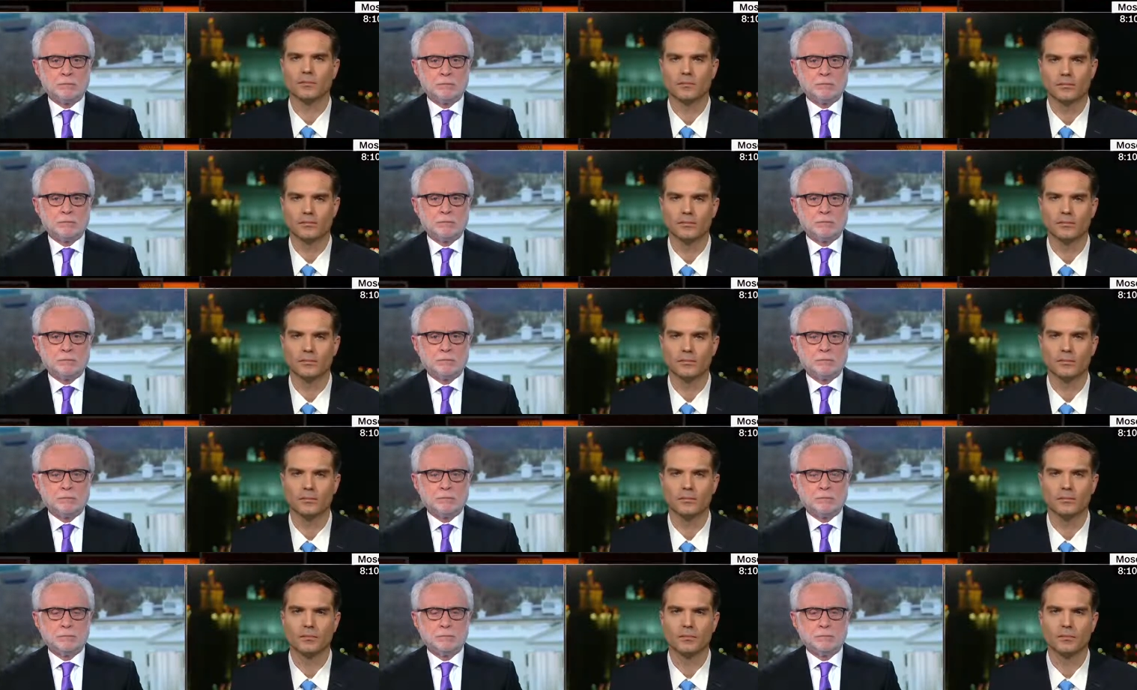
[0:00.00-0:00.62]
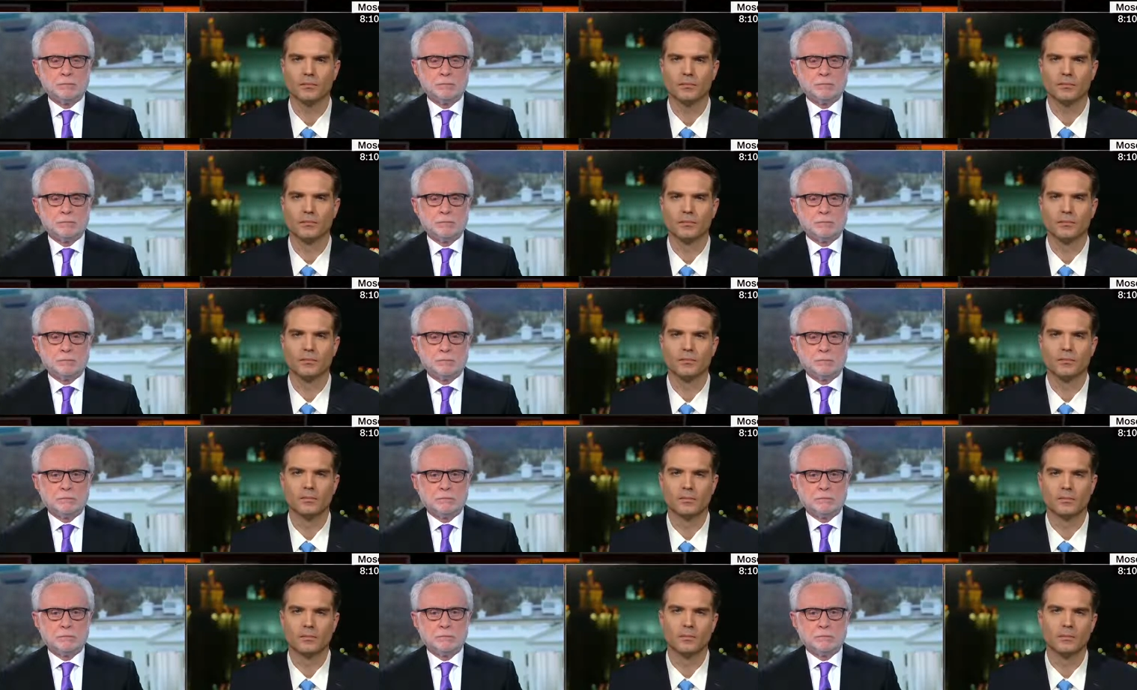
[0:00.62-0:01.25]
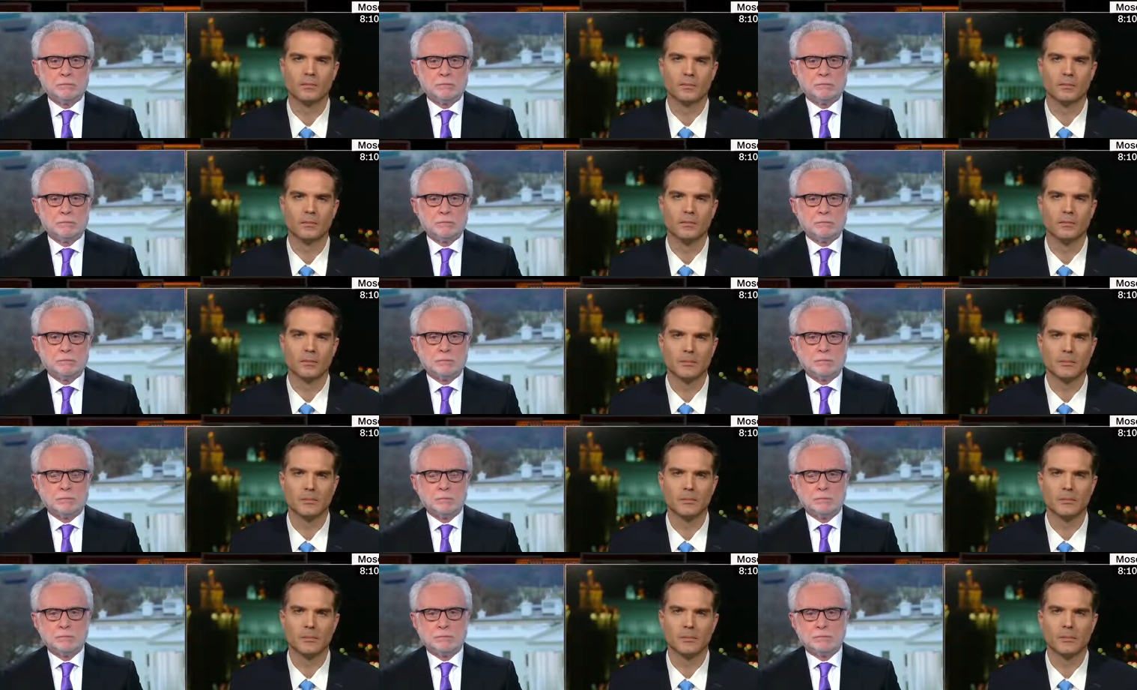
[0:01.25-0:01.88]

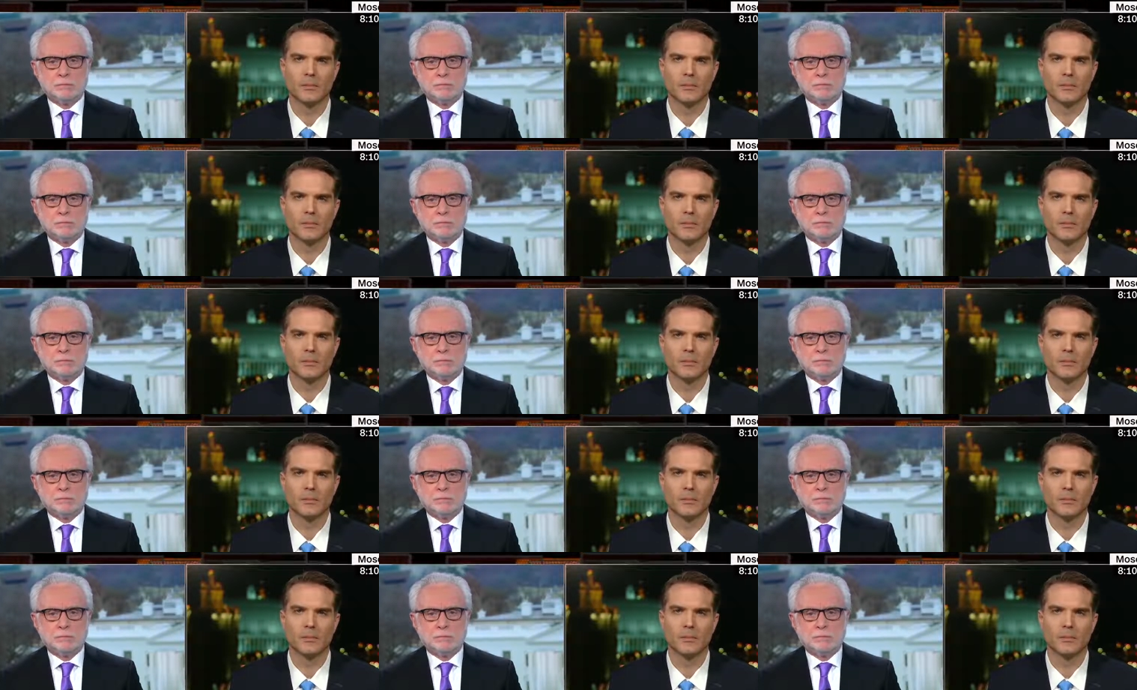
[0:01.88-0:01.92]
Nothing is said.